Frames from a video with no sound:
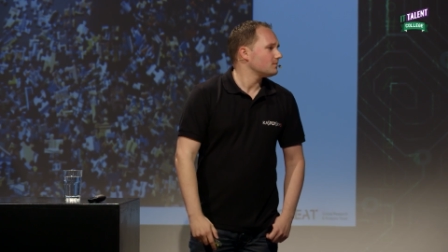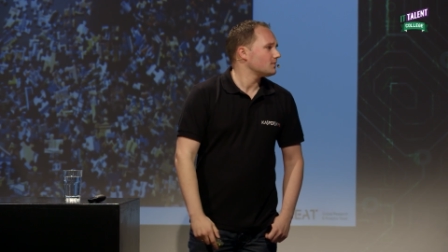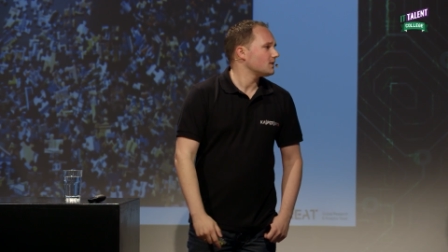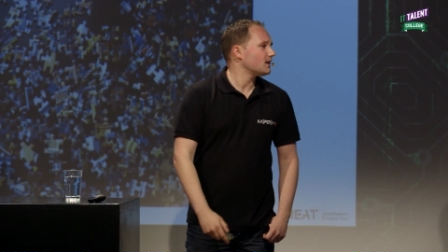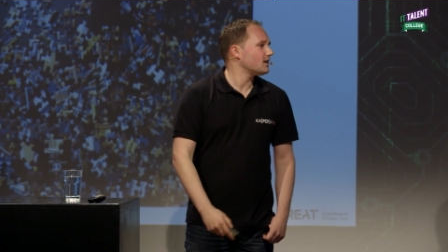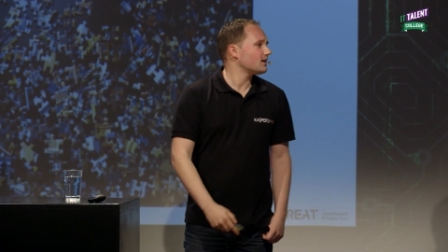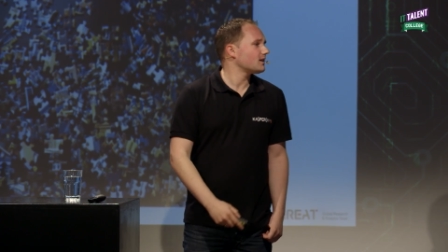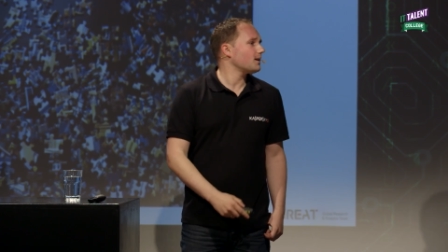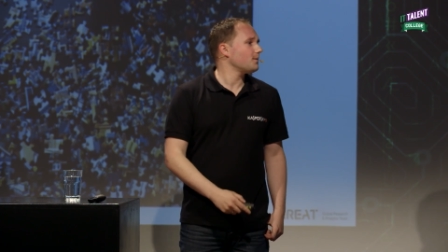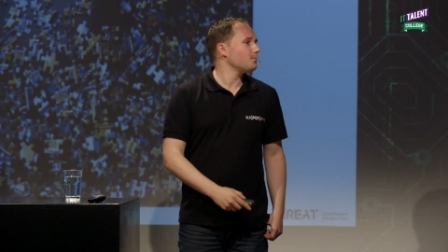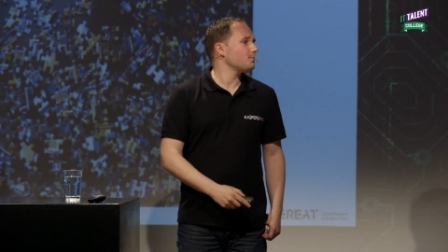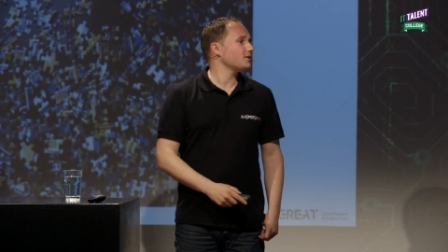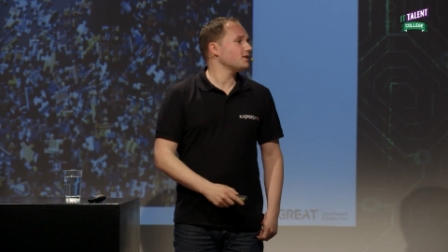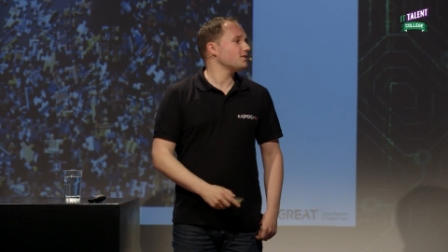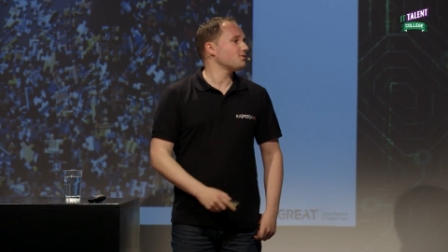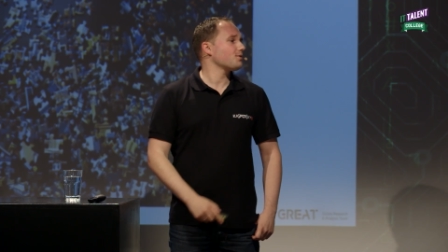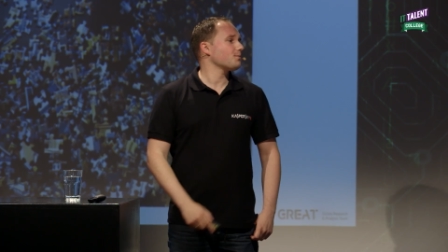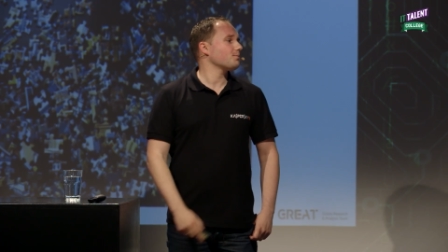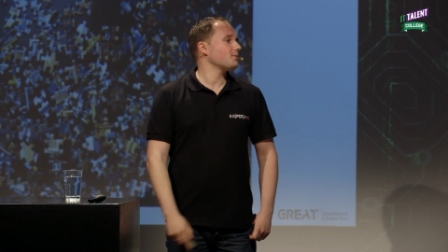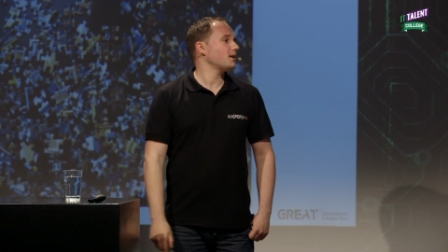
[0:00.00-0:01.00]
Then a company
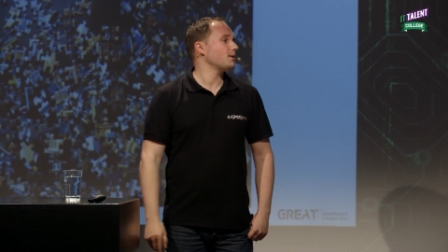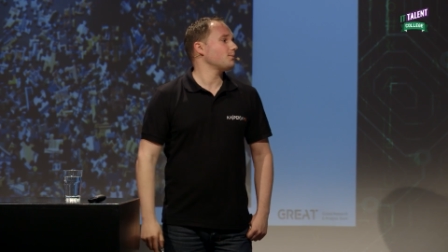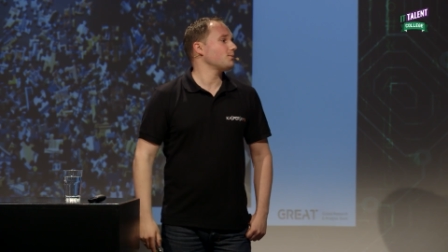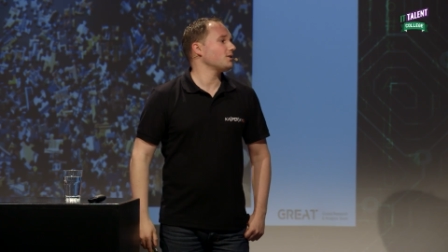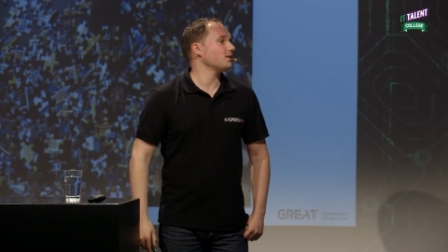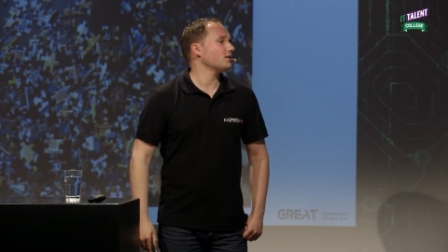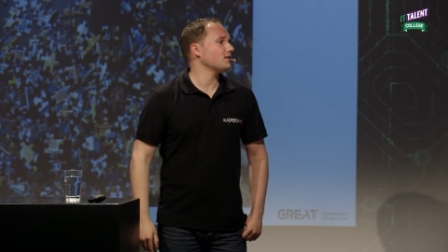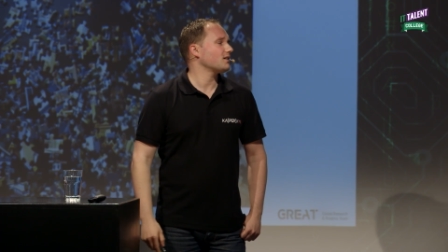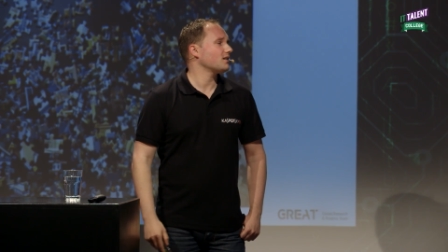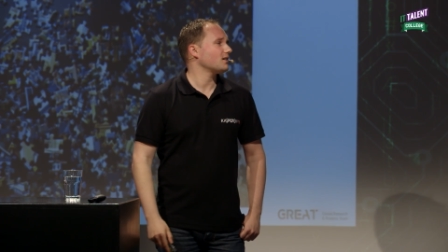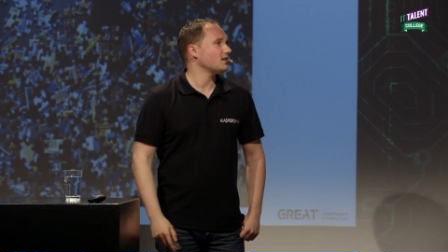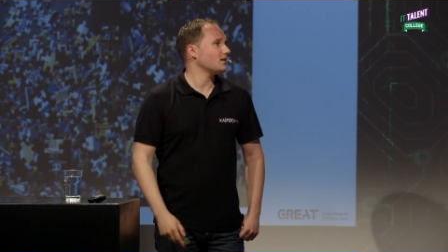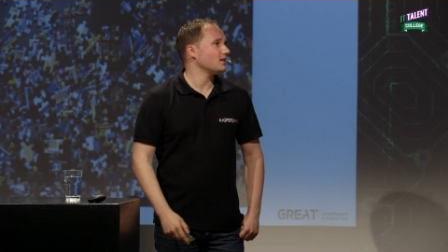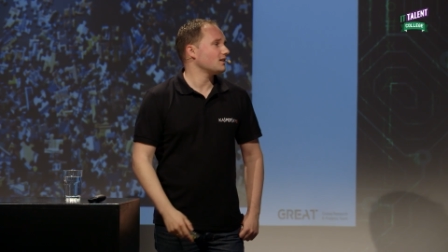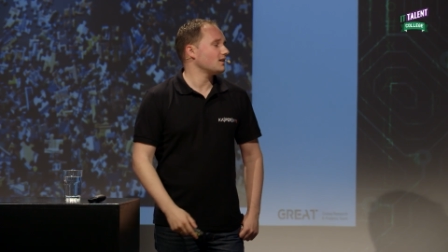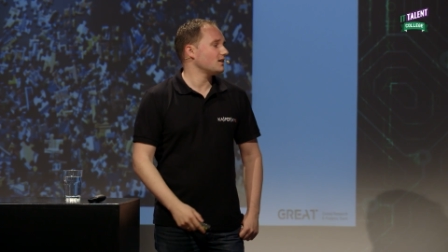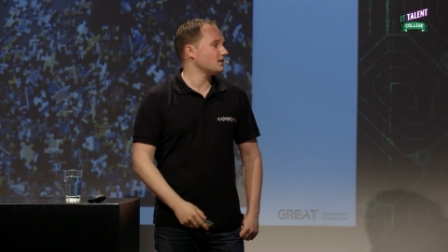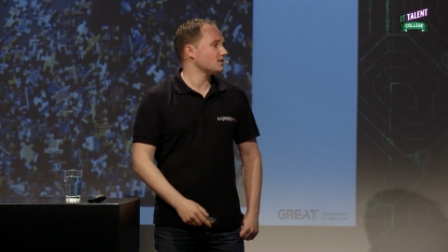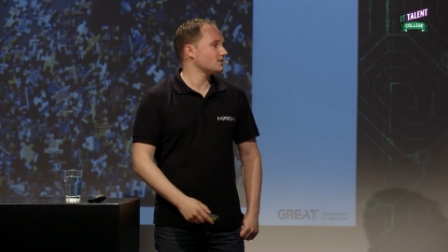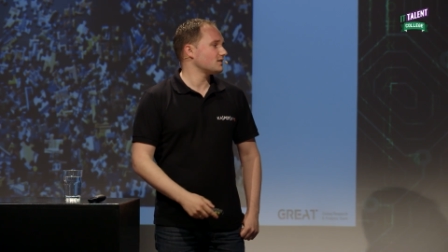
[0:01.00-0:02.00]
from Denmark,
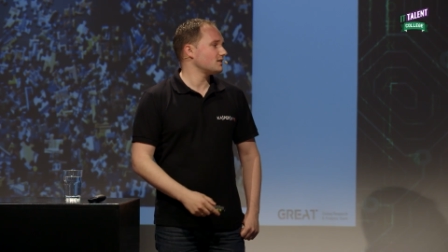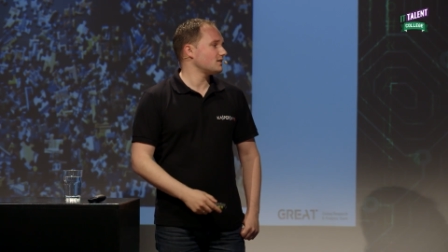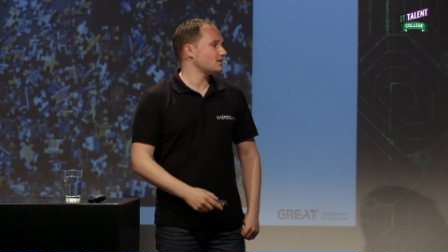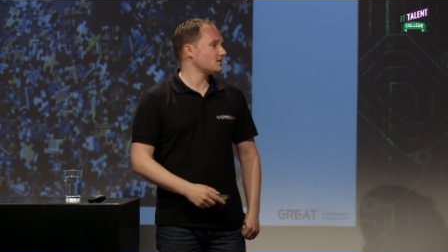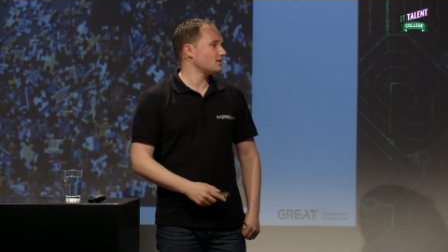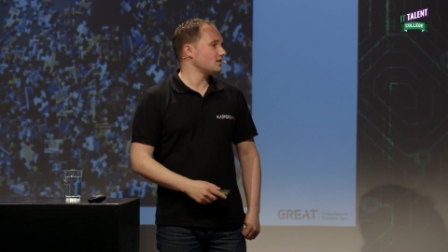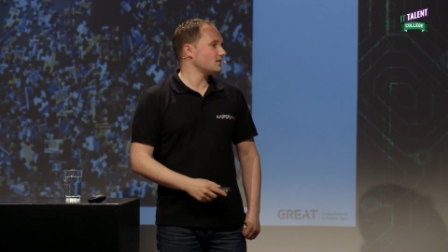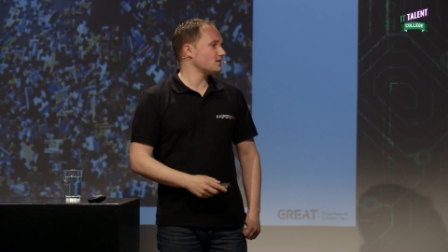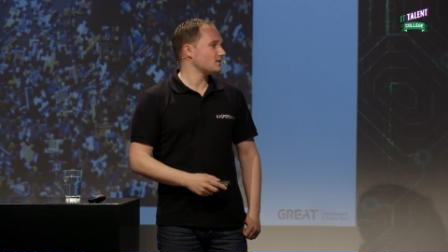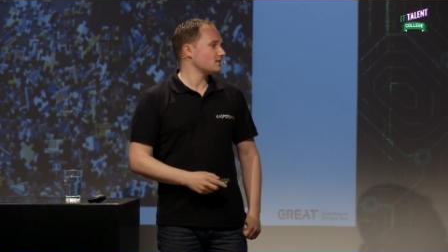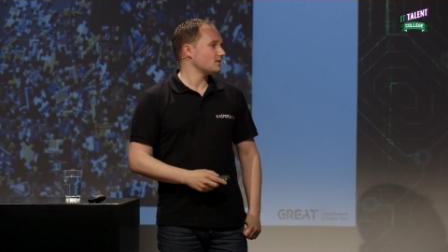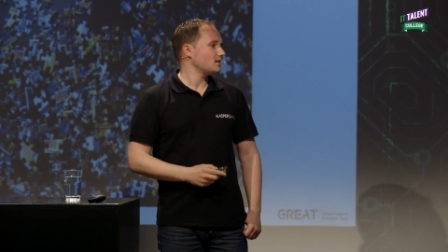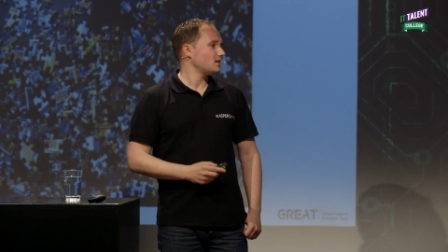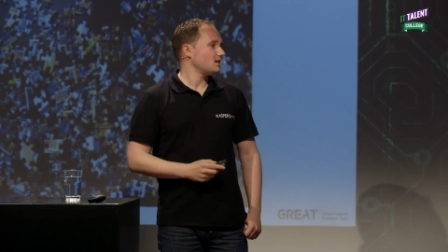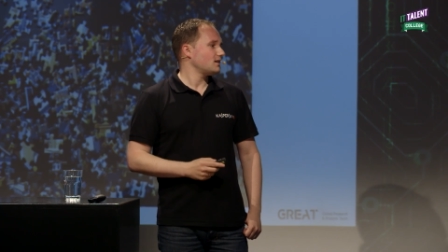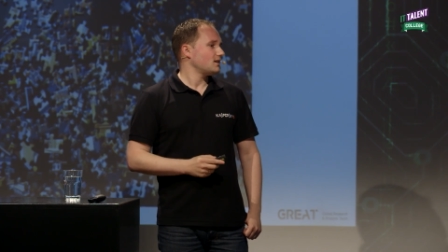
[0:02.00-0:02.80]
CSIS,